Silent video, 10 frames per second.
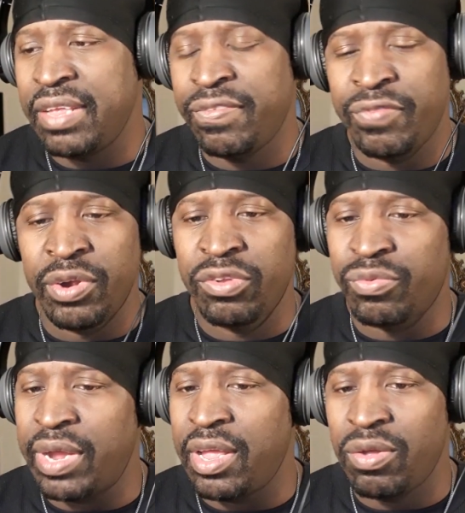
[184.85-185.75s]
His
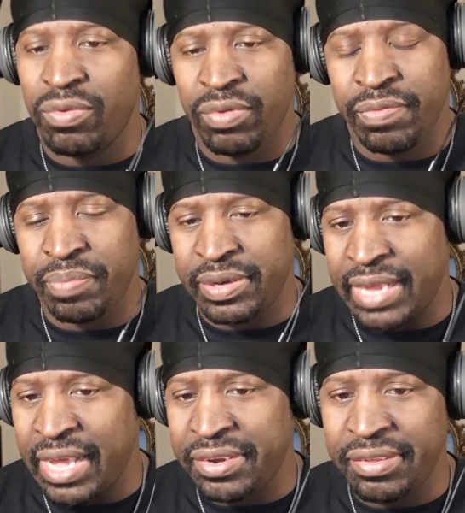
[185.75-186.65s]
first round was
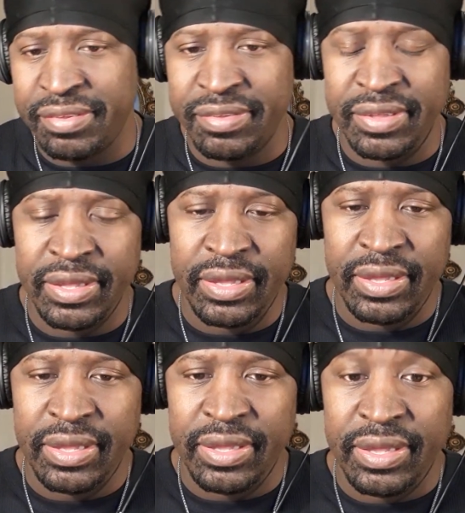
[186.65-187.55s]
bananas.
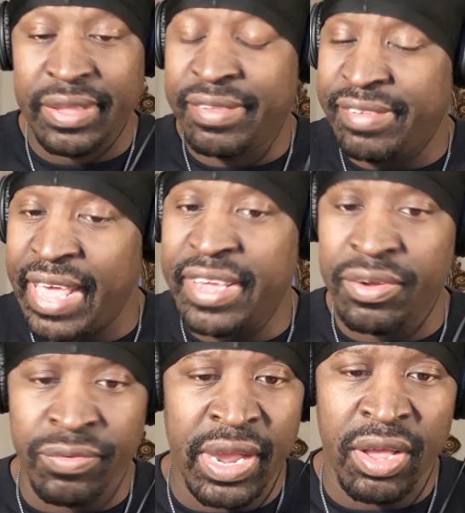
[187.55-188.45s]
His
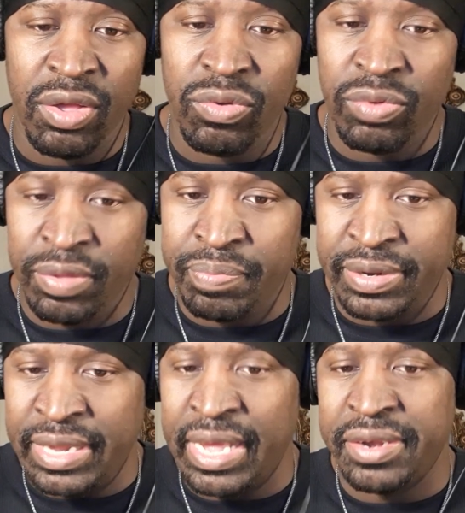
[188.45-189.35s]
second round was
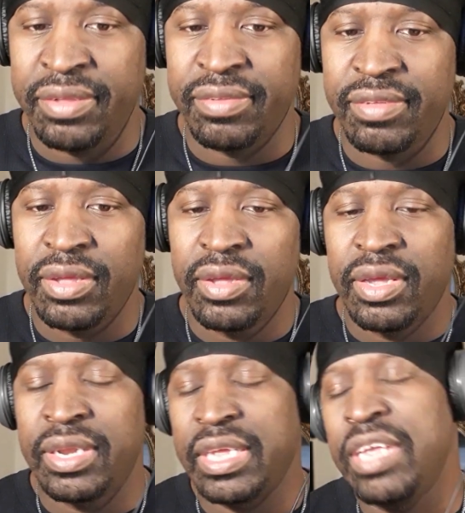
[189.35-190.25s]
bananas.
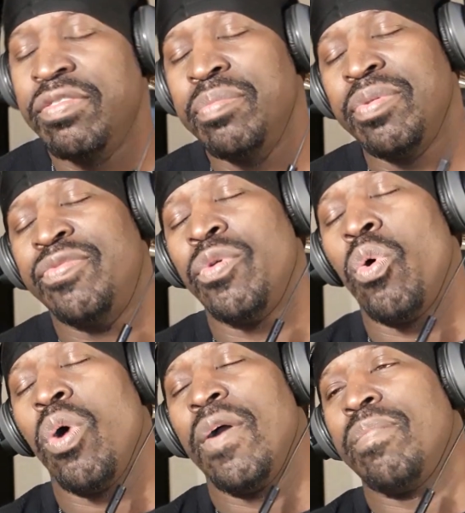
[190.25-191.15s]
And even
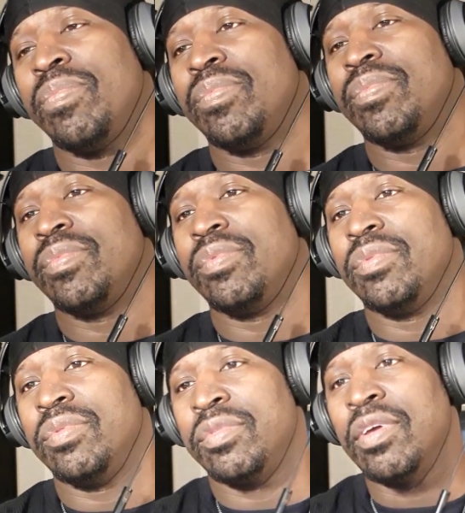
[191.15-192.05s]
before
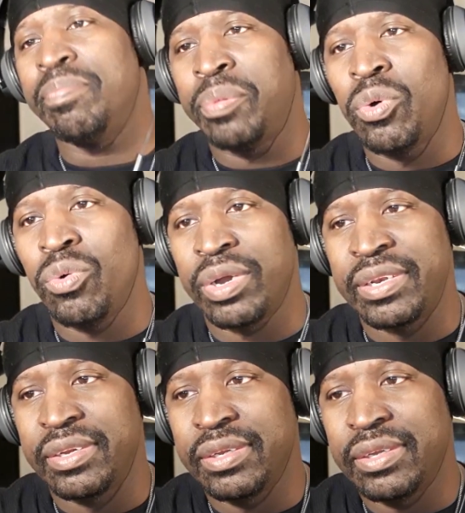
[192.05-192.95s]
the
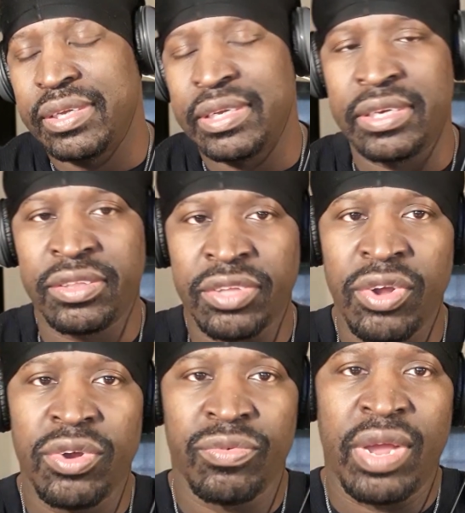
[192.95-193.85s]
booing in the
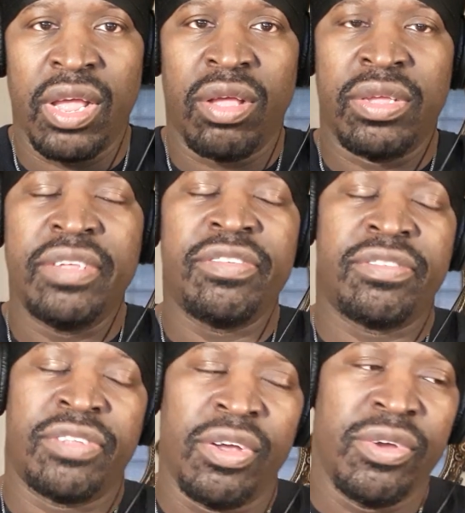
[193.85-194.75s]
third round, his
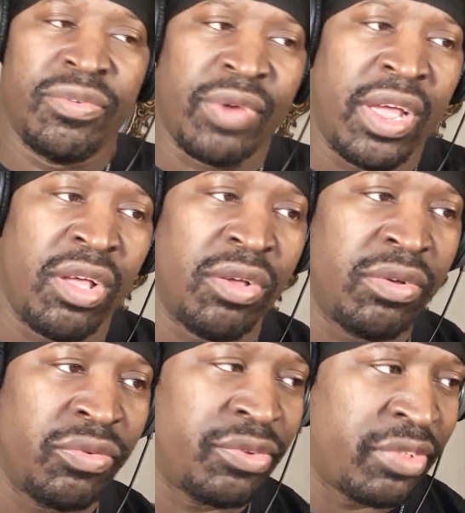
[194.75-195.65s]
third round
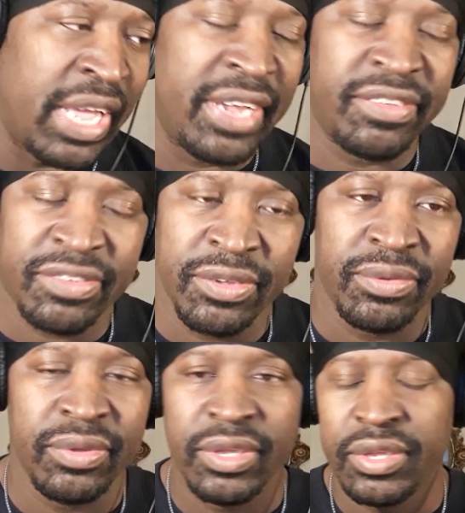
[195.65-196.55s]
was nice,
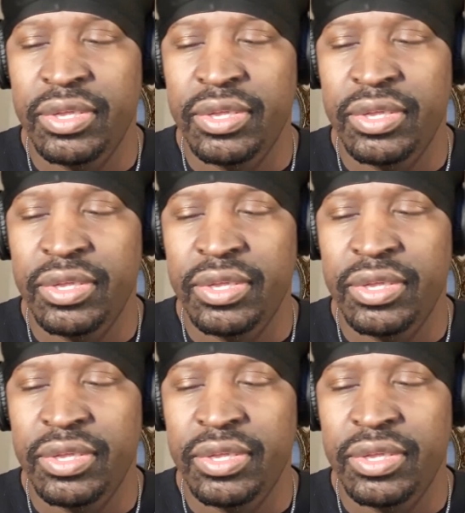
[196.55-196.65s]
too.